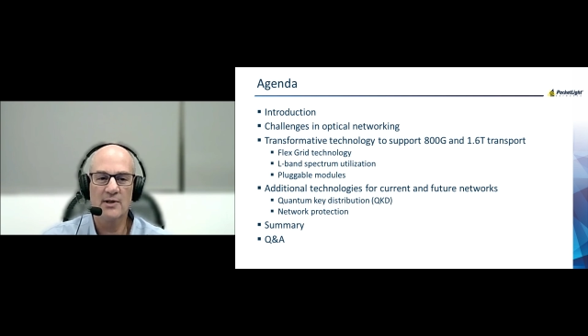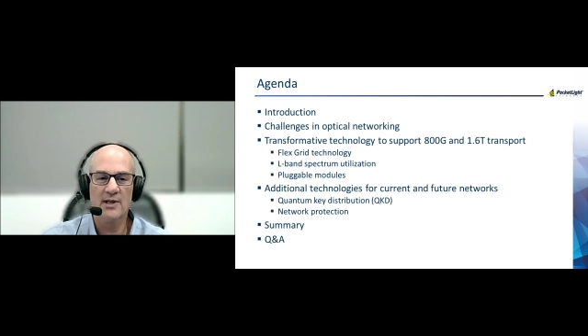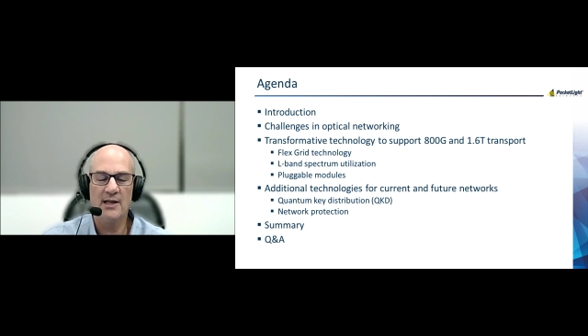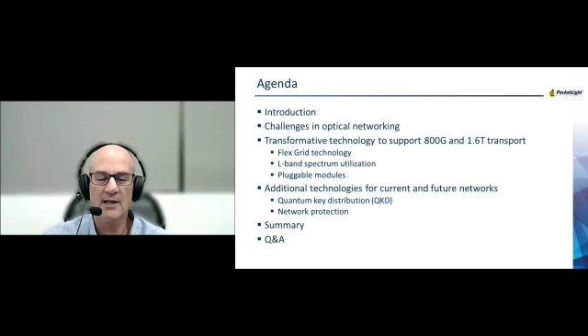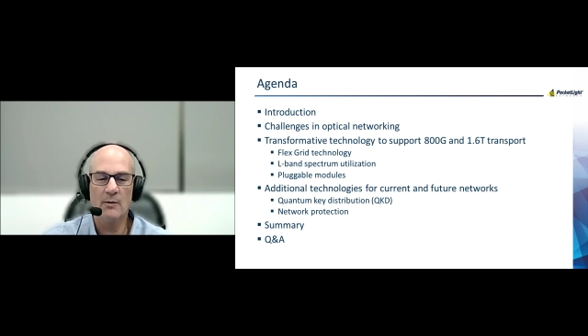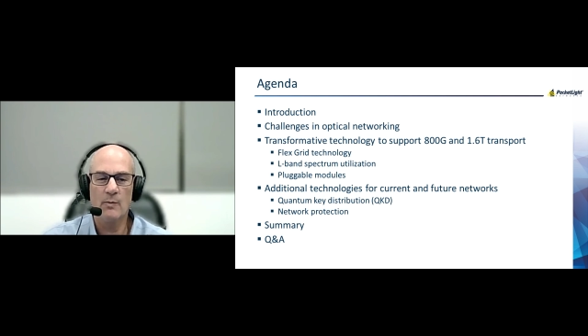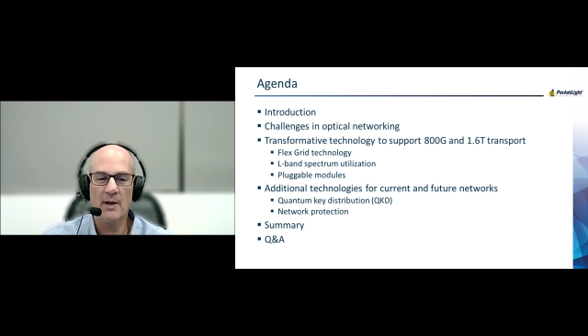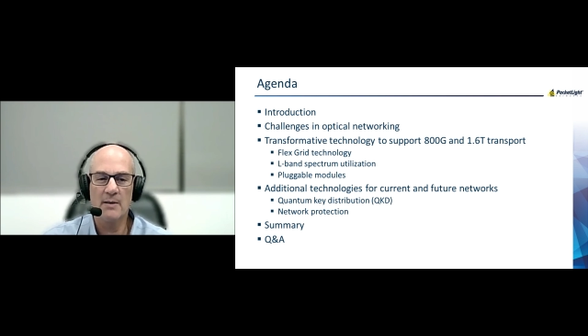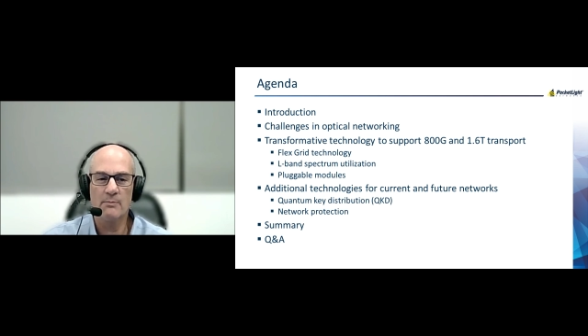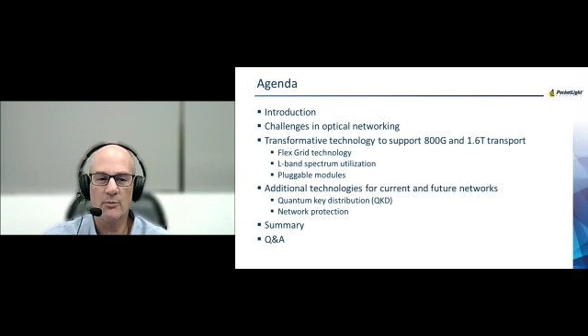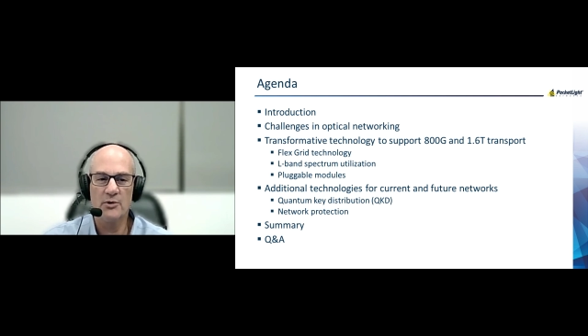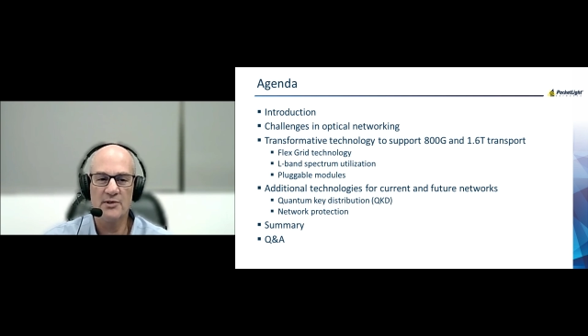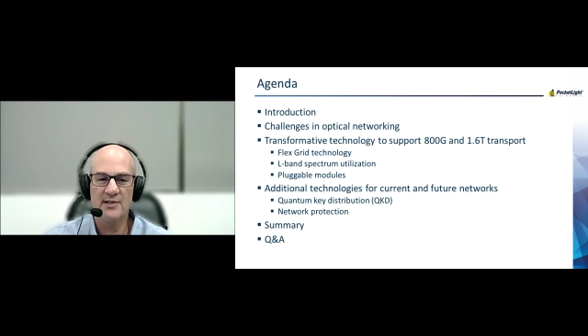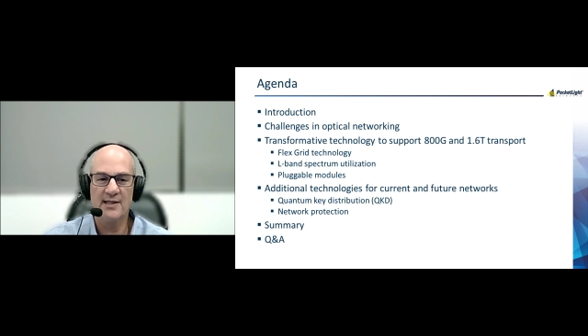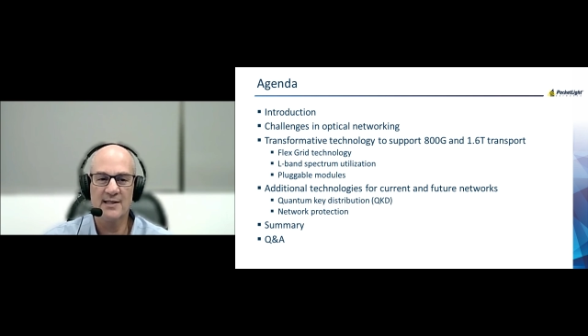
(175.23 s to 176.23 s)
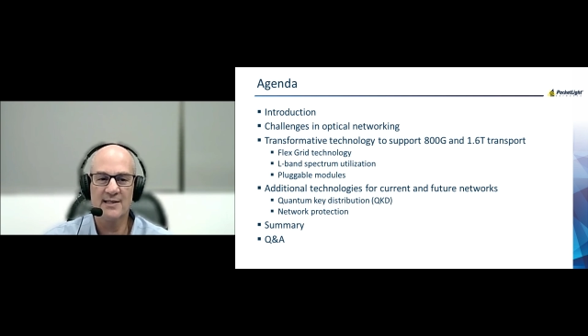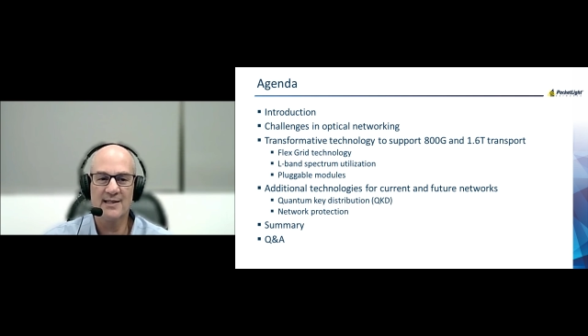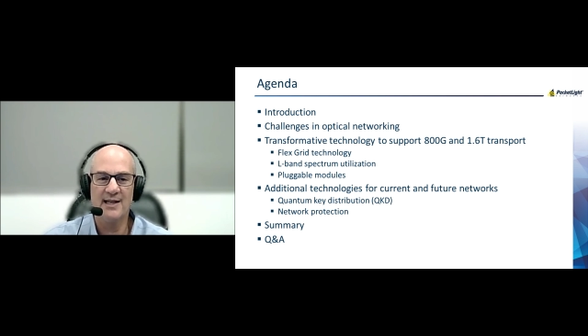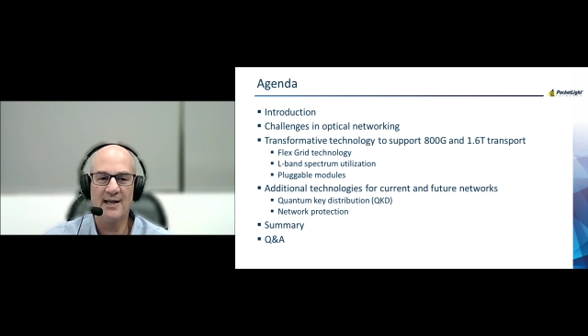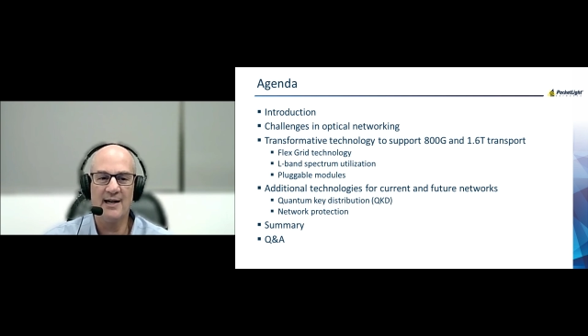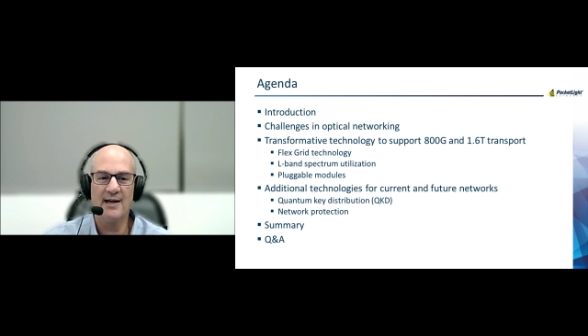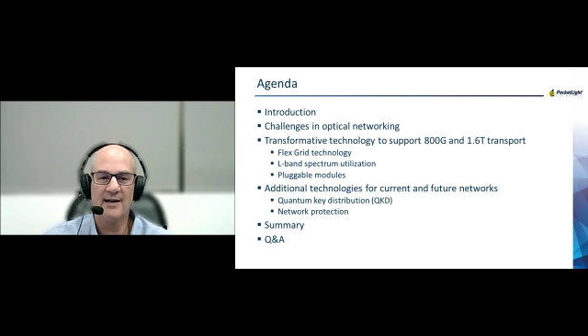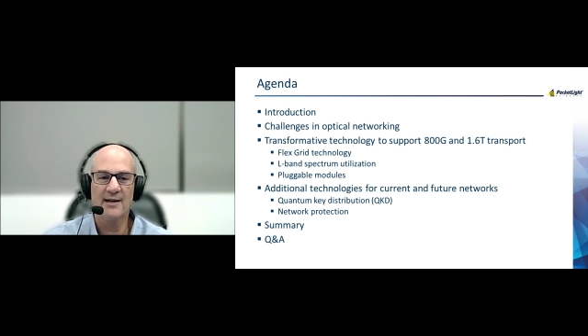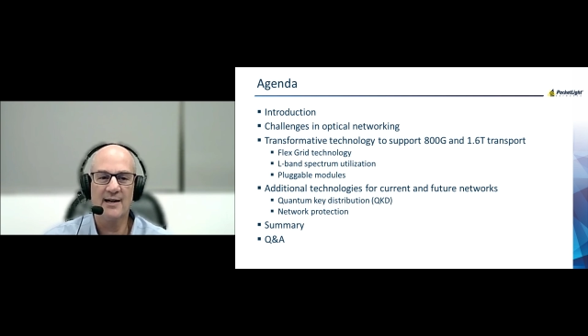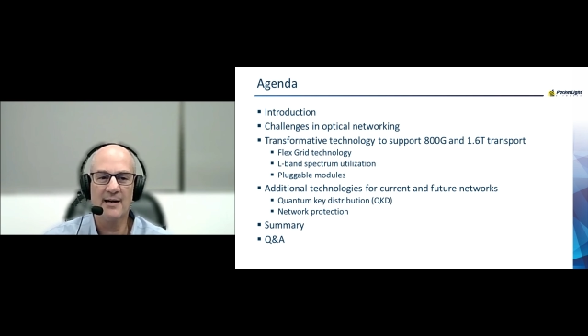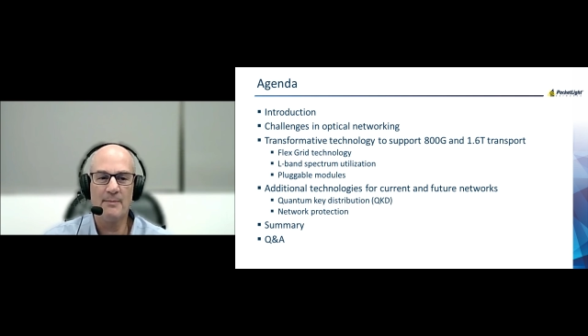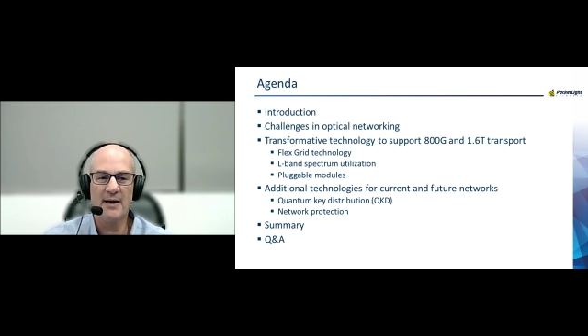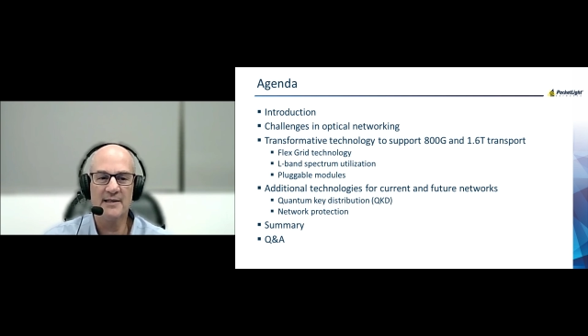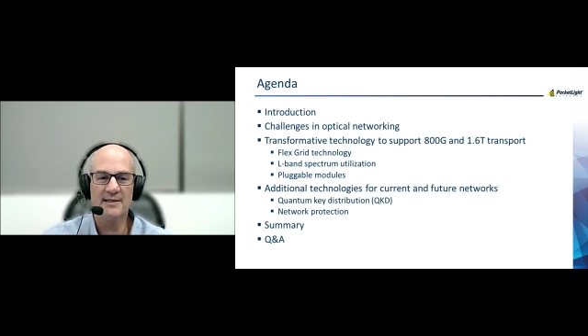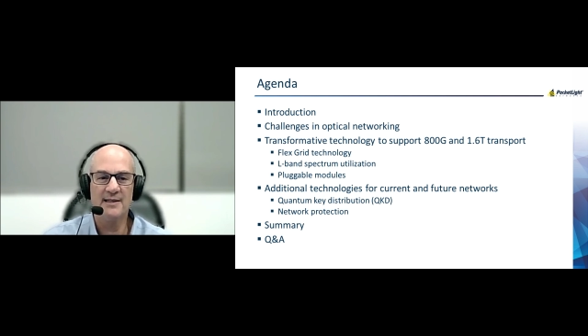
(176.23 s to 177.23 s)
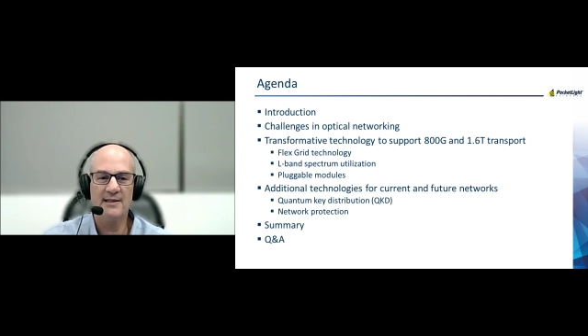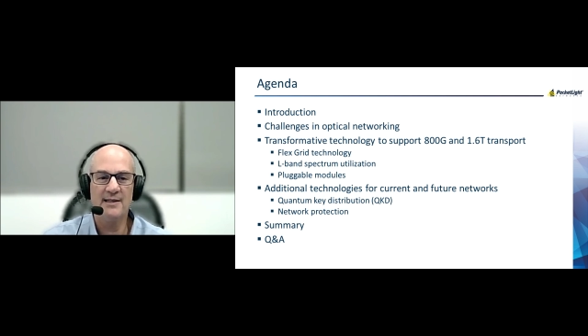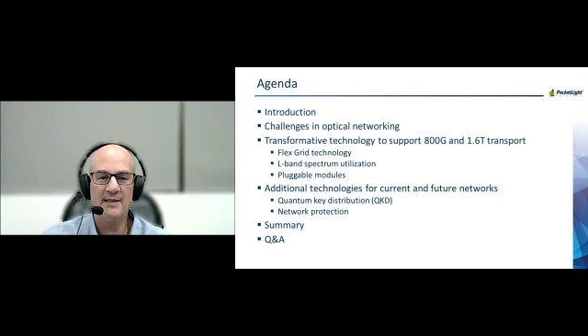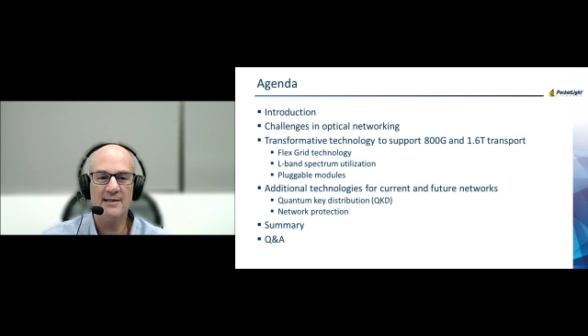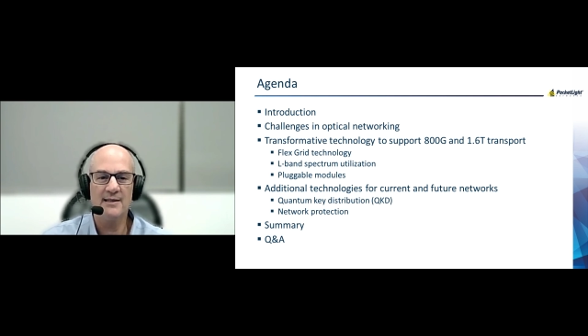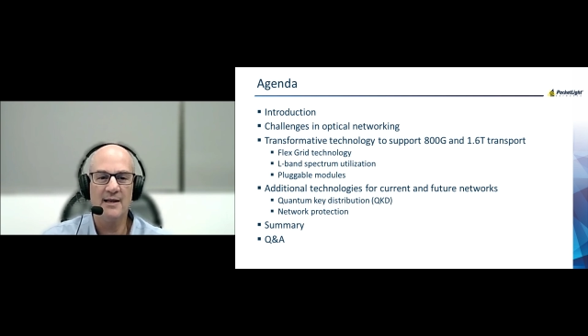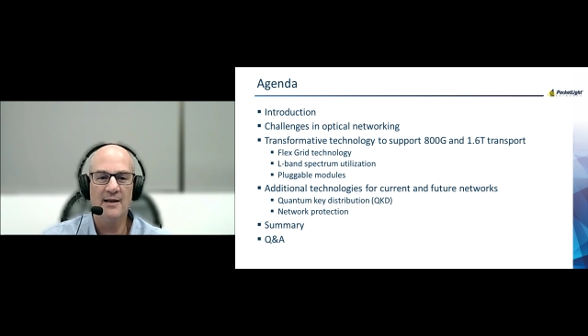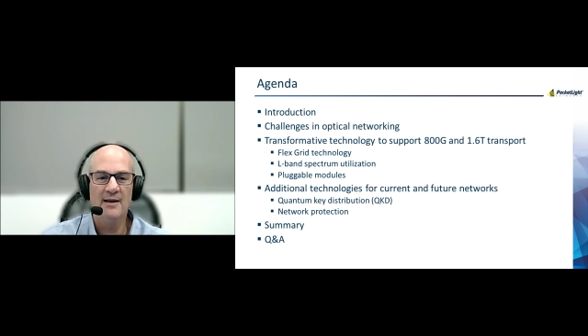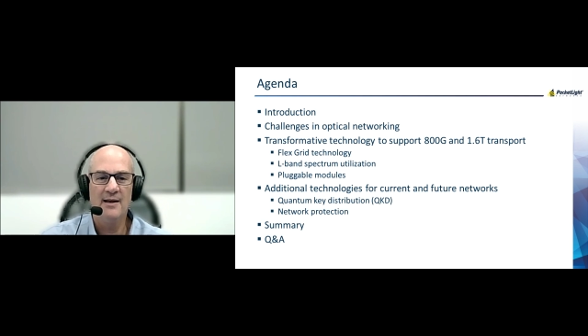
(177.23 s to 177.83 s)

gig and 1.6 tera capacities.